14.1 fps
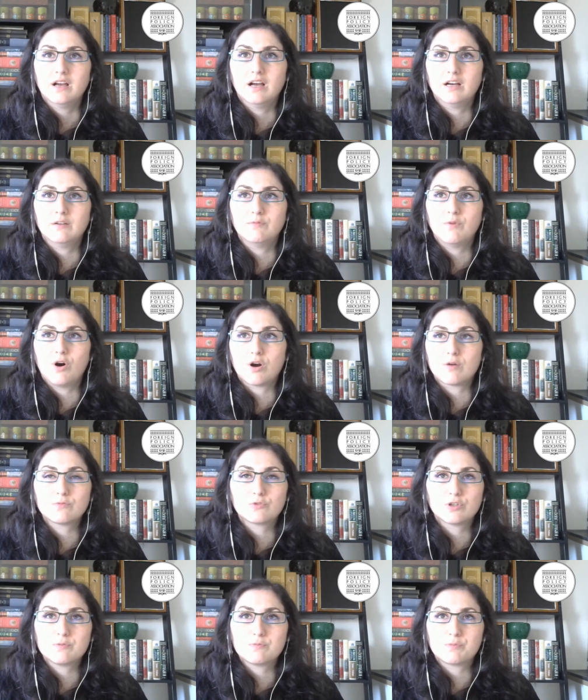um,
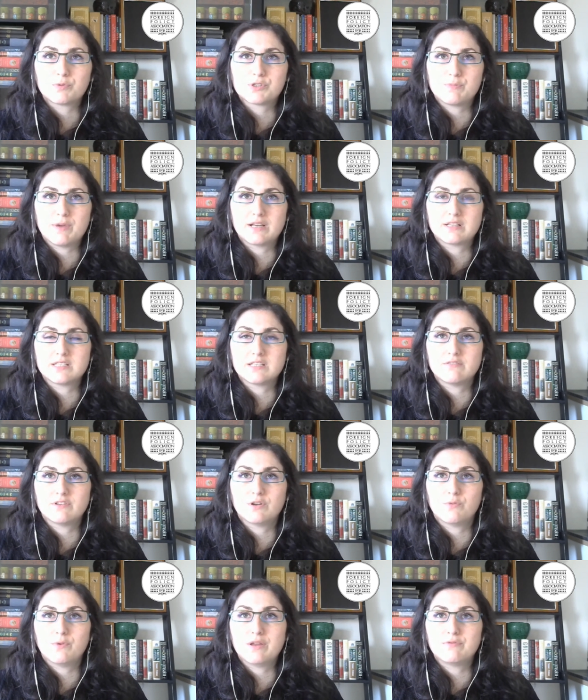armed group perspective
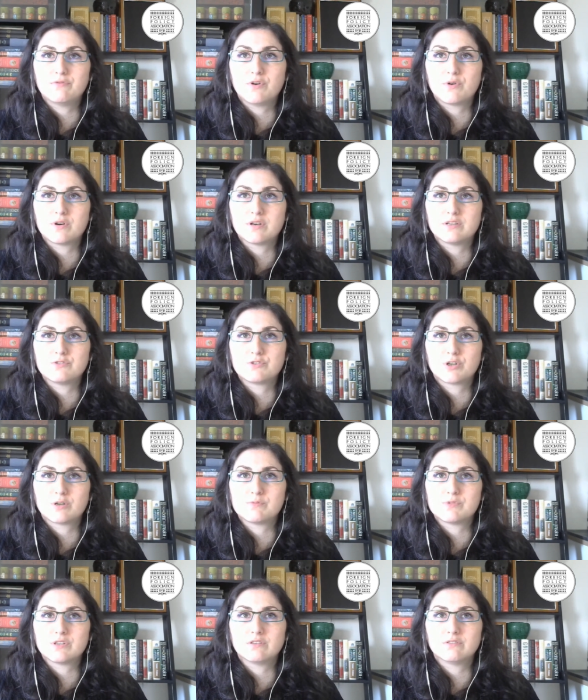and a way forward in
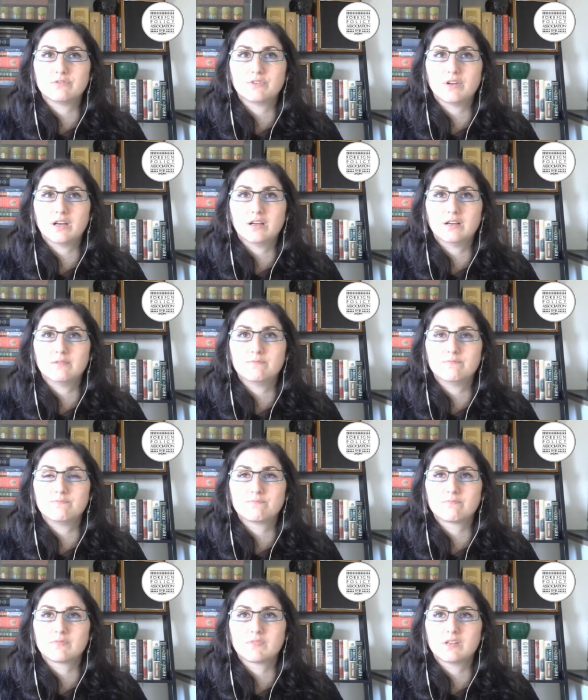terms of um,
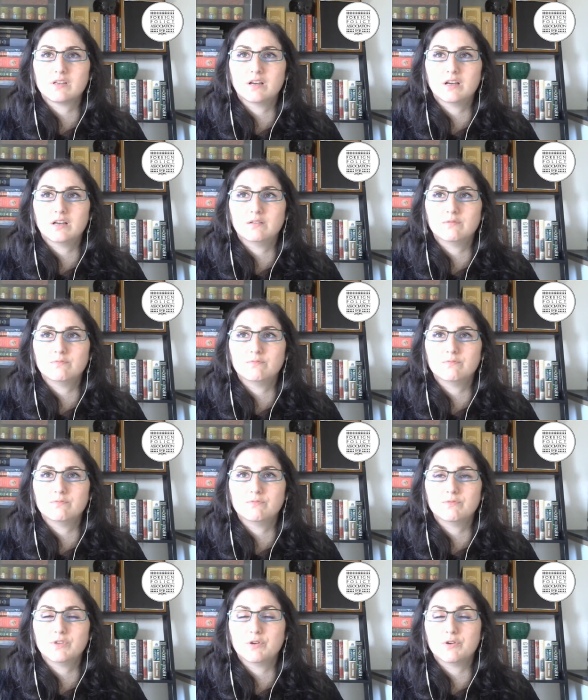um,
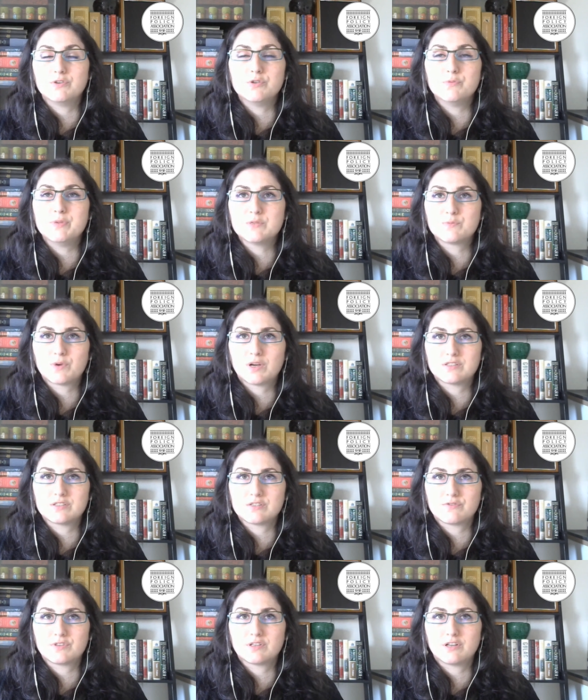you know a new peace
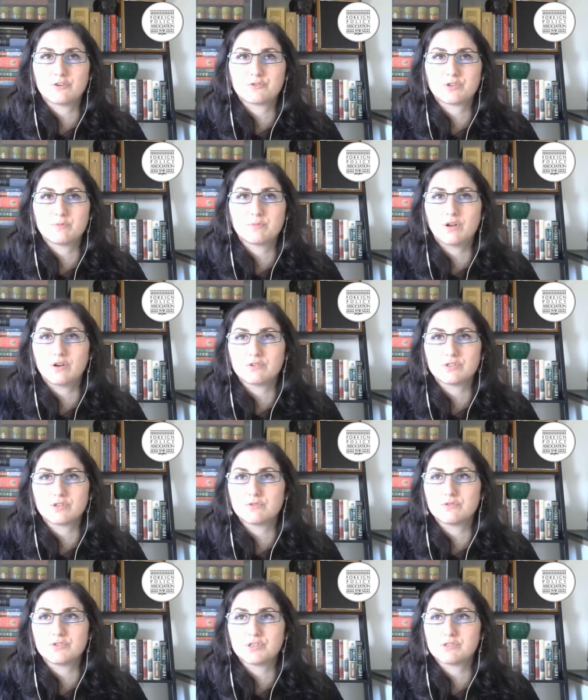process for the country, but
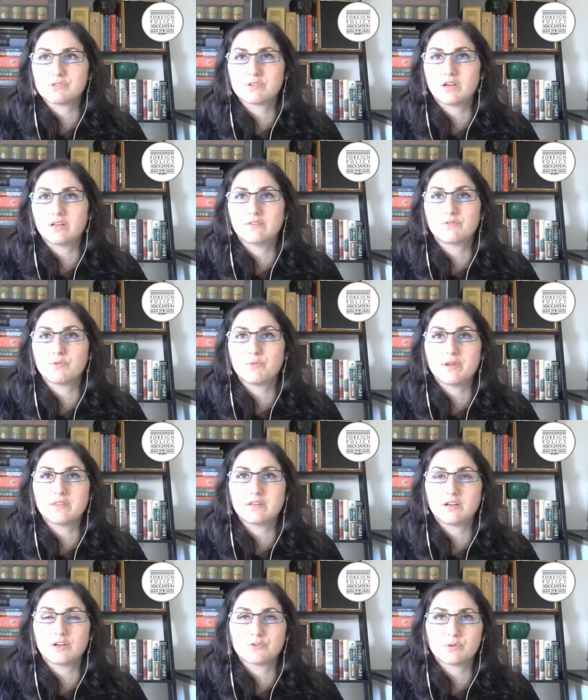also in just kind of the way
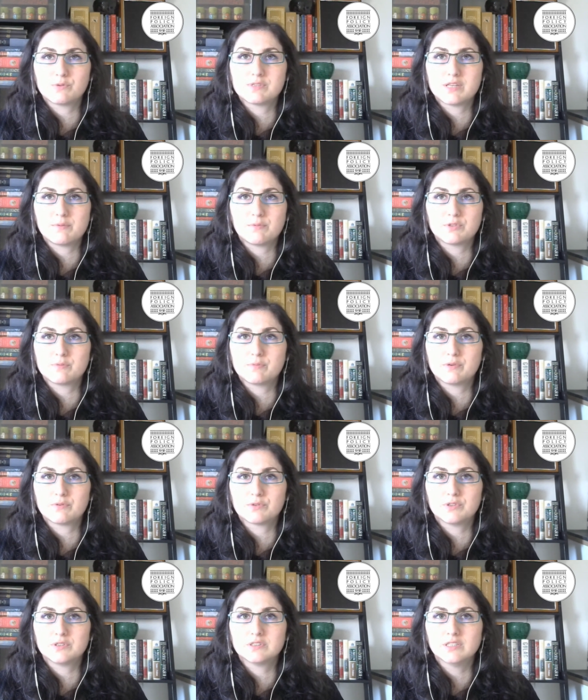the country was able to be
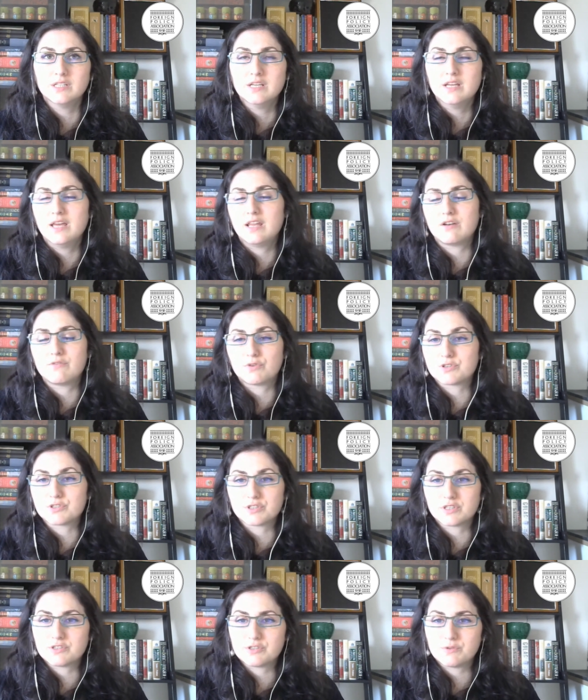ruled. And
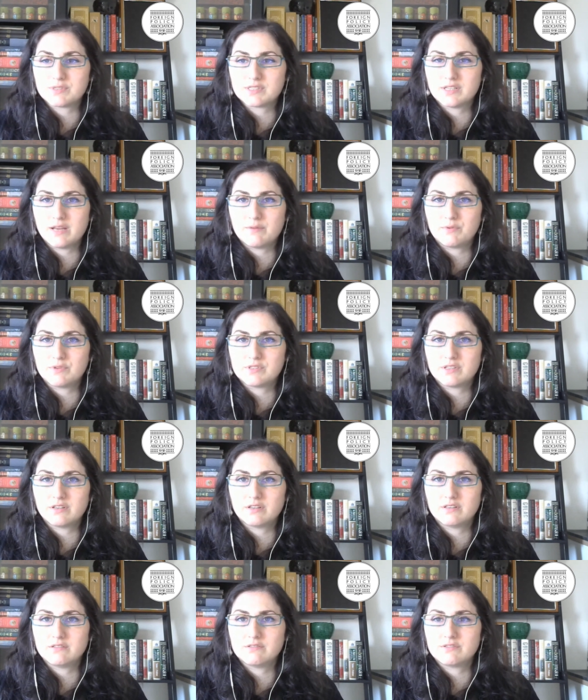unfortunately, she wasn't able
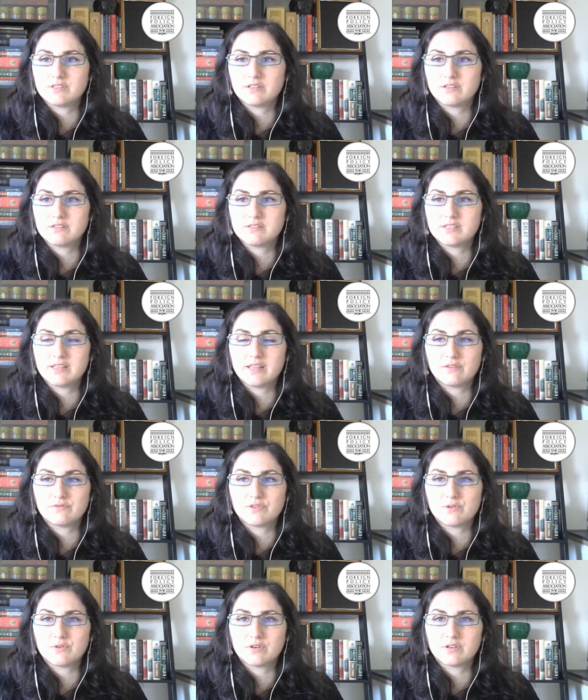to to see that
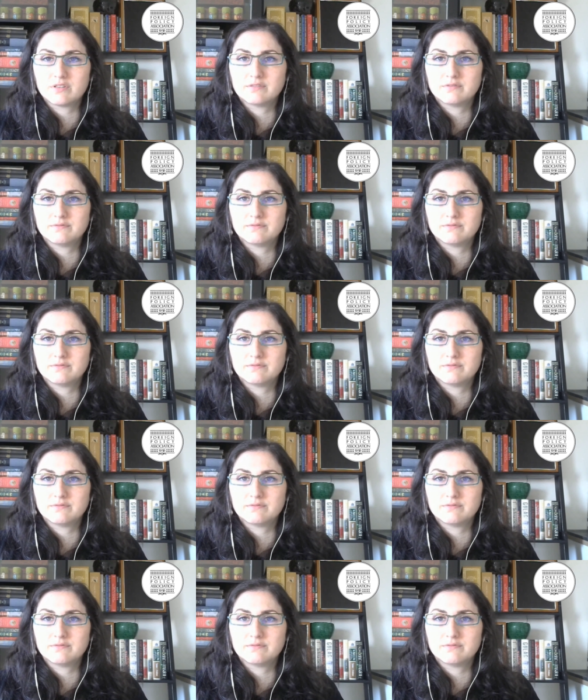forward.